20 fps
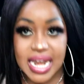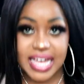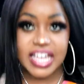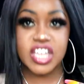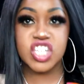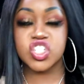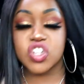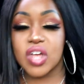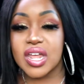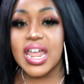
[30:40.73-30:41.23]
Like
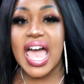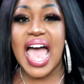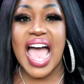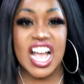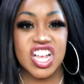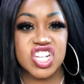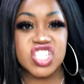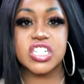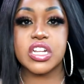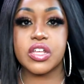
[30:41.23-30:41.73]
he's trying to
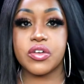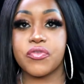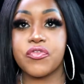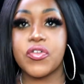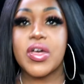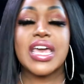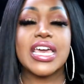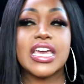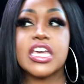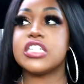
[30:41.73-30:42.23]
actually,
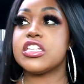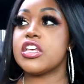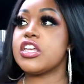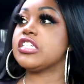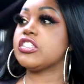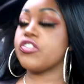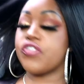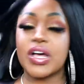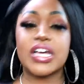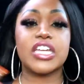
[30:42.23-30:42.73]
hes
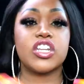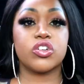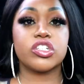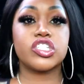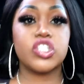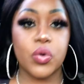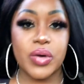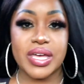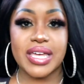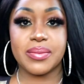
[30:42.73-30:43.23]
he's fucking
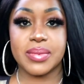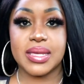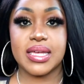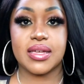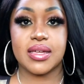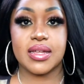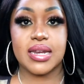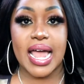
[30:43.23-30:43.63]
assaulting me.